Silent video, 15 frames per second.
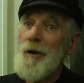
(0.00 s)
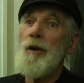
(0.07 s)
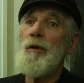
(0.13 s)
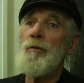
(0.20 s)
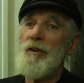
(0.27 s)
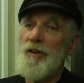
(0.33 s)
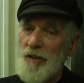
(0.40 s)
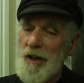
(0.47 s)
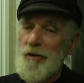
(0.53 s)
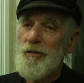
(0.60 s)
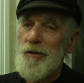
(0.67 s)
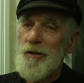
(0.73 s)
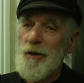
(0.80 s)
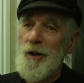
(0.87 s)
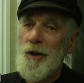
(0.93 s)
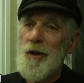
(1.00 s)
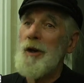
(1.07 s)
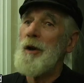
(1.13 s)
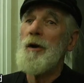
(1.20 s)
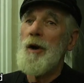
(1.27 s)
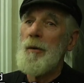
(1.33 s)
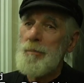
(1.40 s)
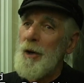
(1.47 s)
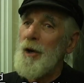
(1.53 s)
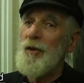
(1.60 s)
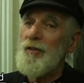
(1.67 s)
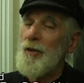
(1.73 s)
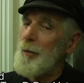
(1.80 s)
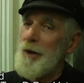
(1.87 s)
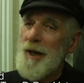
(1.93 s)
resist and are
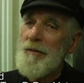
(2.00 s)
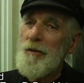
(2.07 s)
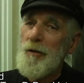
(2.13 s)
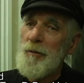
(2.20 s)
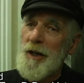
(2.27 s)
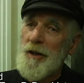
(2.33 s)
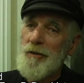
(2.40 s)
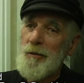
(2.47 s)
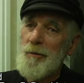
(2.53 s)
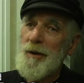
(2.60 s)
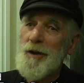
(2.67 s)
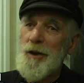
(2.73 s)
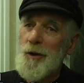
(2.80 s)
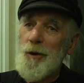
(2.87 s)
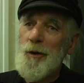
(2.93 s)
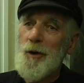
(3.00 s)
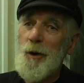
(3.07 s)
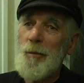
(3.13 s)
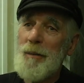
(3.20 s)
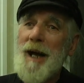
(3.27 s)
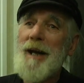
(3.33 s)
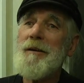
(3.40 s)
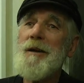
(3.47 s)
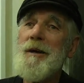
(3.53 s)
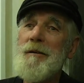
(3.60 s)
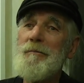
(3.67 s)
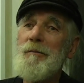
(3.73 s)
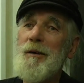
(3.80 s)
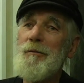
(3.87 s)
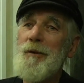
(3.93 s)
opposed for whatever reason, whether good or
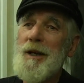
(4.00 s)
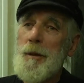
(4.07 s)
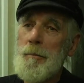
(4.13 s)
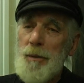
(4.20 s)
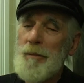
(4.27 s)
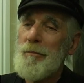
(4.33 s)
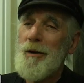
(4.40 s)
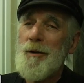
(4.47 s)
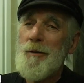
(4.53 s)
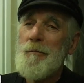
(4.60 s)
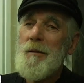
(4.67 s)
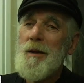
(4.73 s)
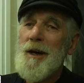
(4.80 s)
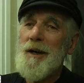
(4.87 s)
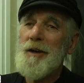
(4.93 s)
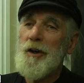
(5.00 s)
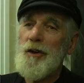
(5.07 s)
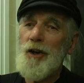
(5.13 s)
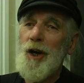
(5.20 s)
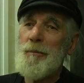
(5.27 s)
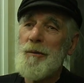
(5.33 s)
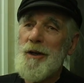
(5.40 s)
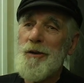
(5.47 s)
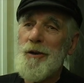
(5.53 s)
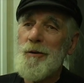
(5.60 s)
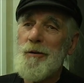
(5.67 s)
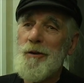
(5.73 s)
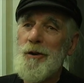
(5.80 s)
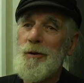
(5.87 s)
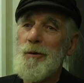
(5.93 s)
bad, but where the people are determined
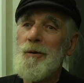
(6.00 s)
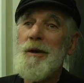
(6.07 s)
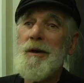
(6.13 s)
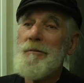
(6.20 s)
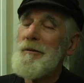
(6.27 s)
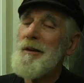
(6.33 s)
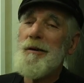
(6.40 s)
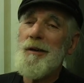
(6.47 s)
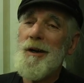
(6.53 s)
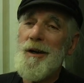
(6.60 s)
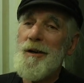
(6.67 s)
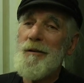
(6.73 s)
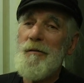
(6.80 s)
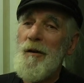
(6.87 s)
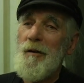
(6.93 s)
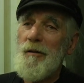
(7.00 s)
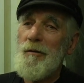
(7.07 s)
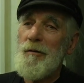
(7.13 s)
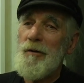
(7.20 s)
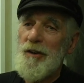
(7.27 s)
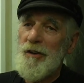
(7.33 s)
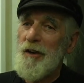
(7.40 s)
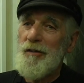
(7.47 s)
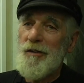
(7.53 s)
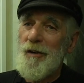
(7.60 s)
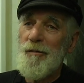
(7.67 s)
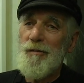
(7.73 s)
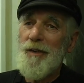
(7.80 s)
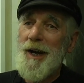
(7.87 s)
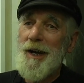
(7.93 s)
to resist
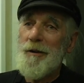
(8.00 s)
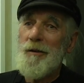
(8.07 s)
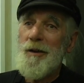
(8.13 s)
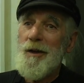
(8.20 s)
and fight,